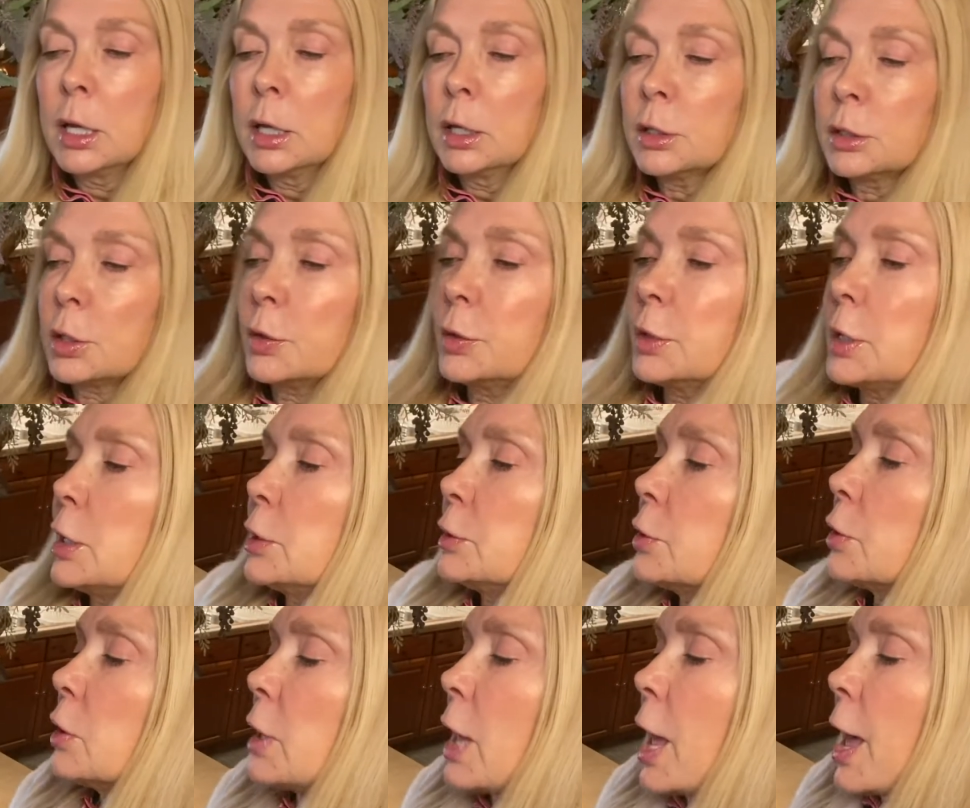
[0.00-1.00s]
So these
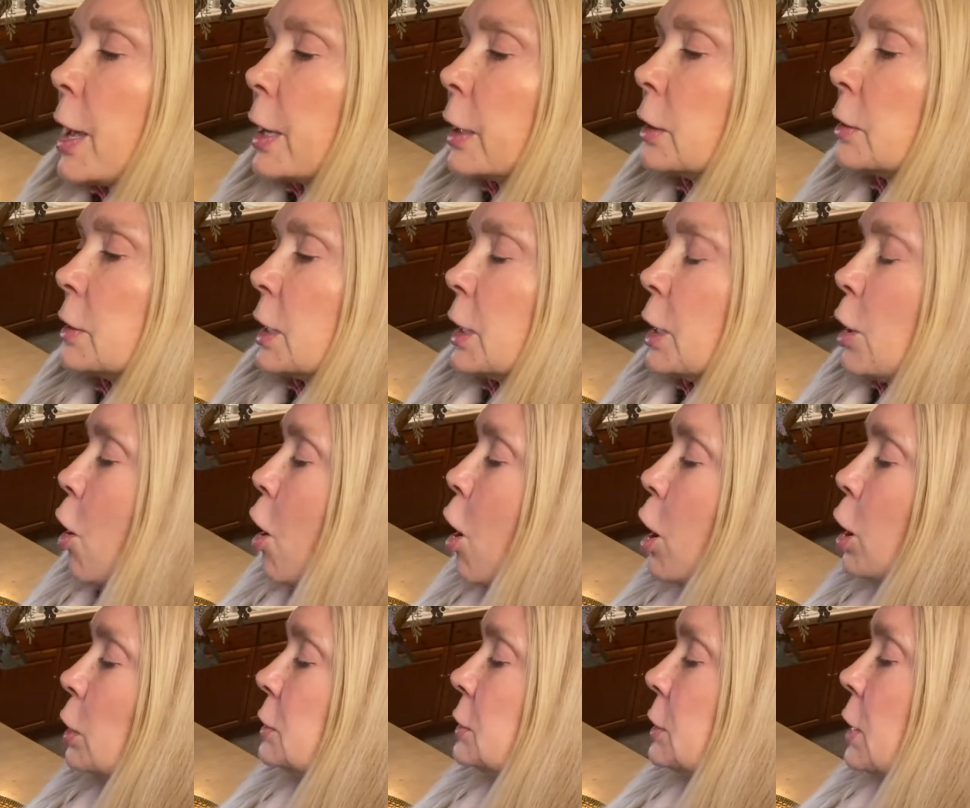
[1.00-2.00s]
are like the
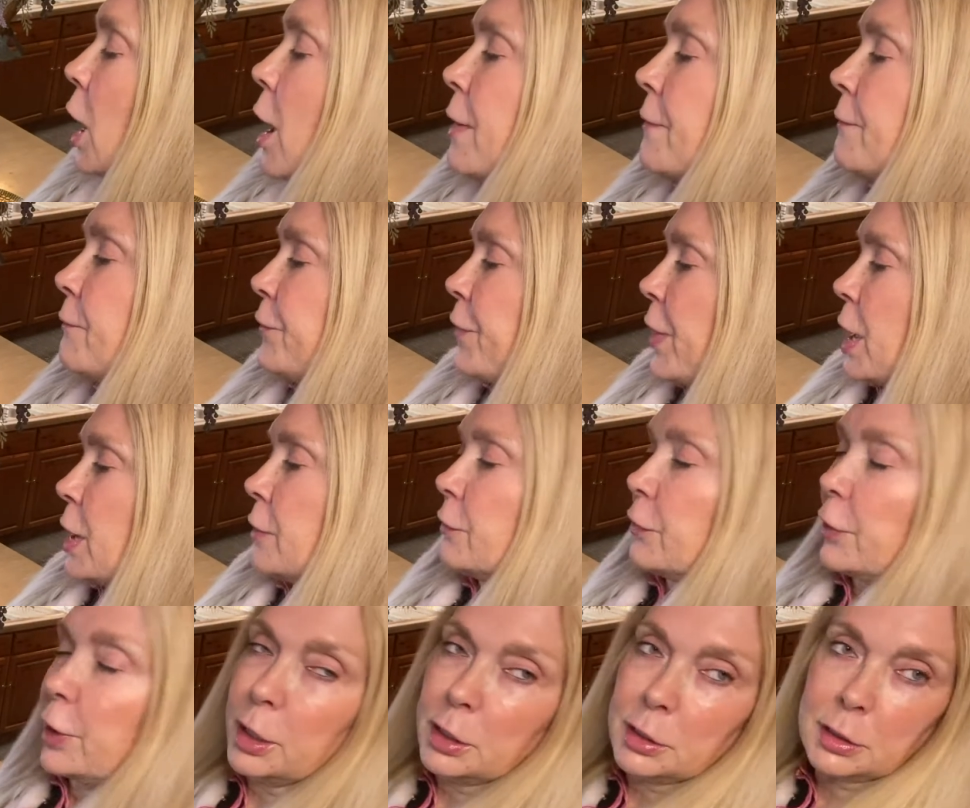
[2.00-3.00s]
all-time
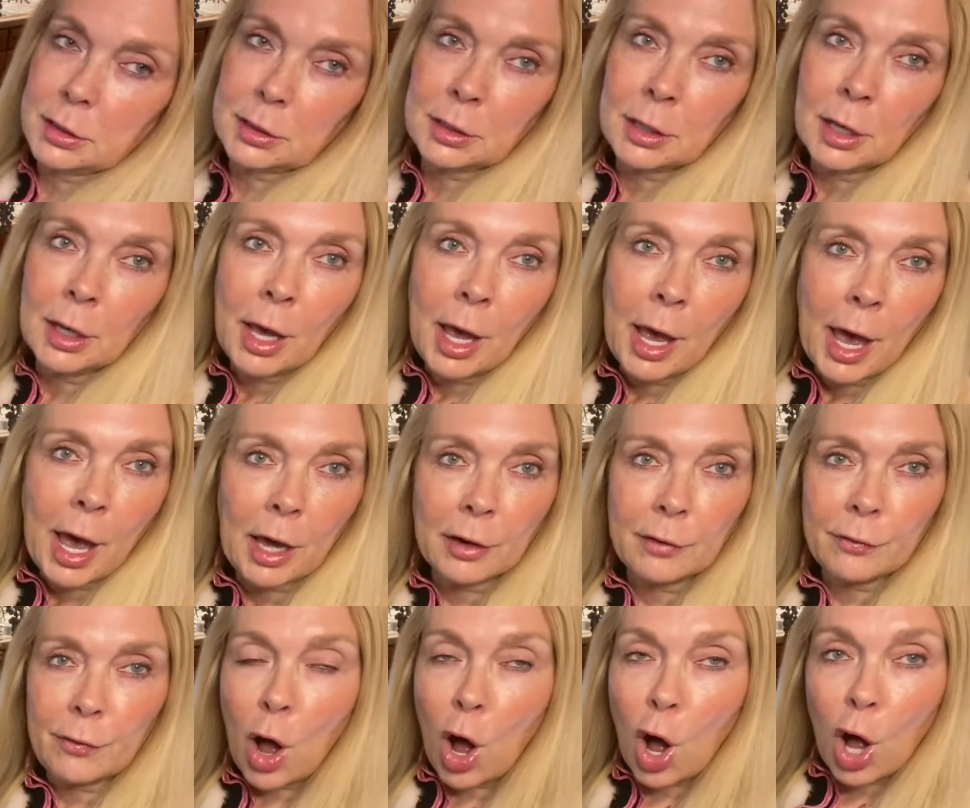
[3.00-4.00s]
favorites out
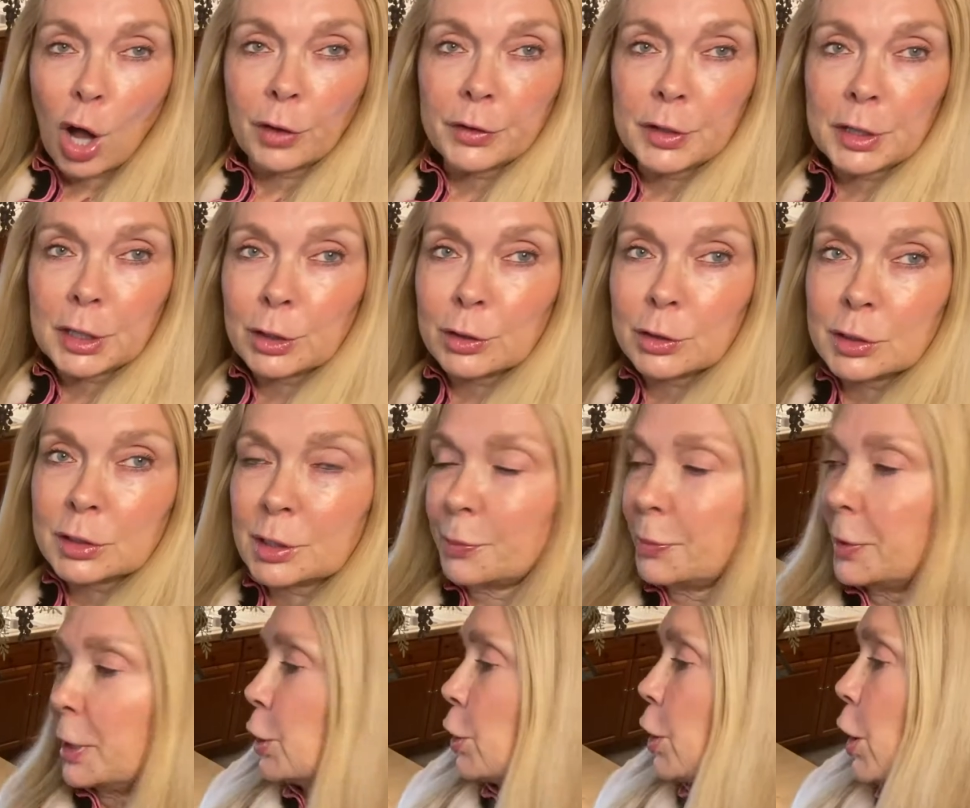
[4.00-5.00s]
of all the years that
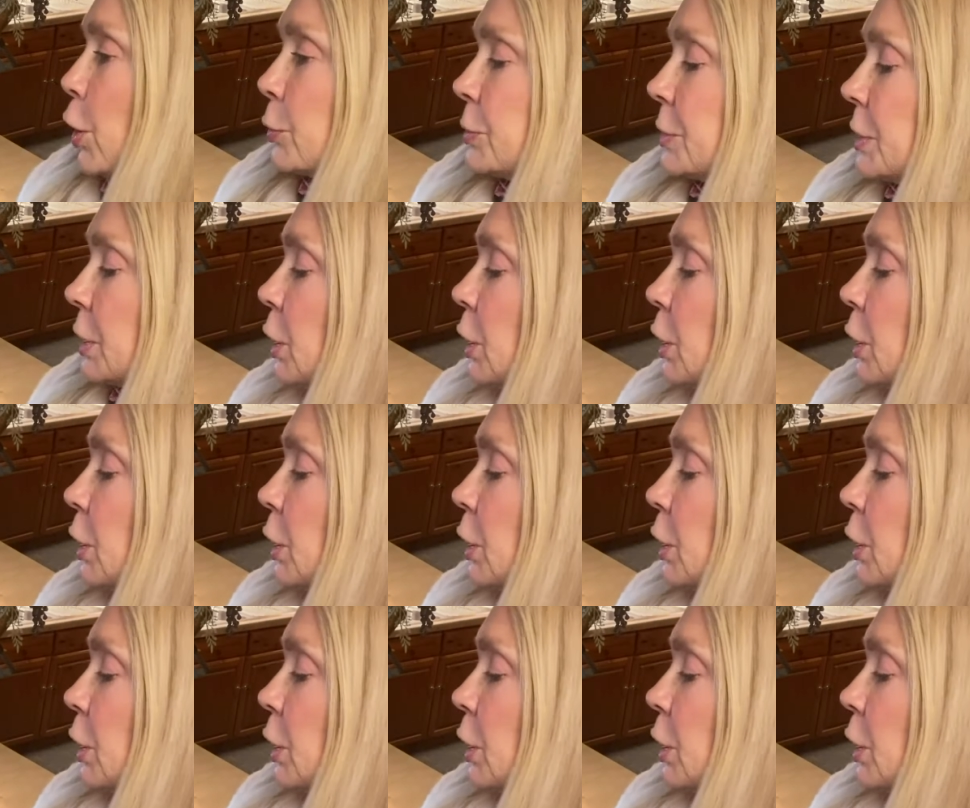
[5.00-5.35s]
Better Homes and